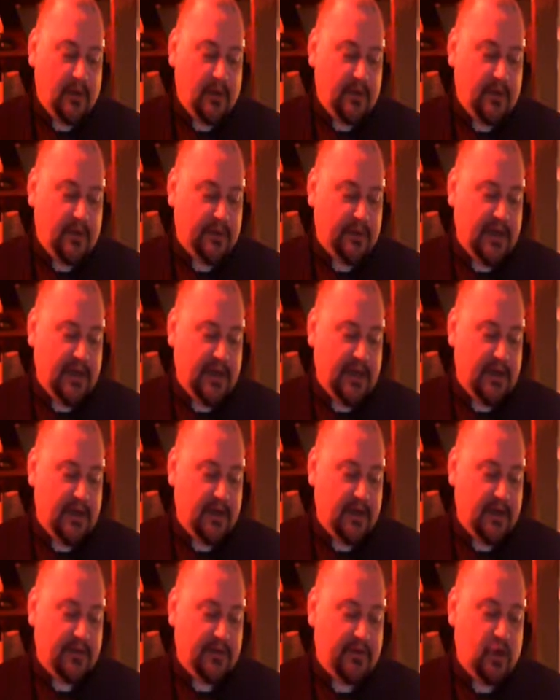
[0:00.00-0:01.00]
blood
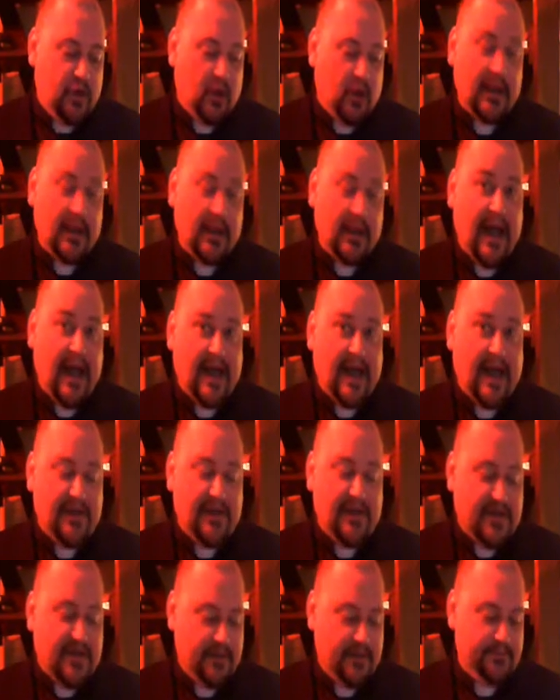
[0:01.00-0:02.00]
of your
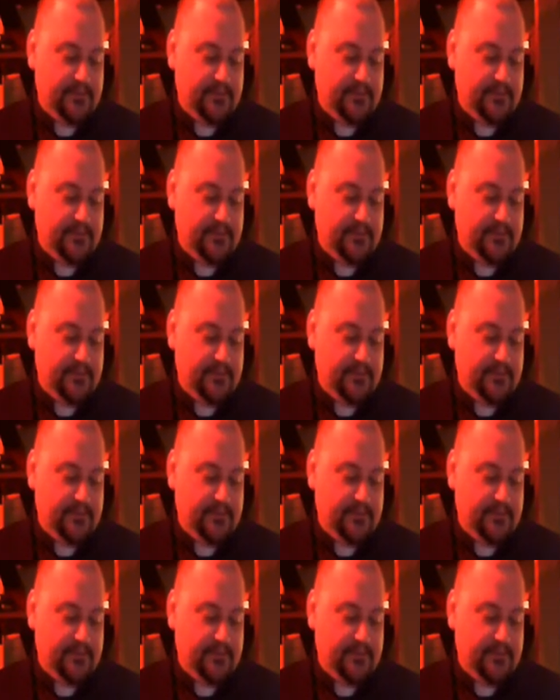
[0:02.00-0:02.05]
lives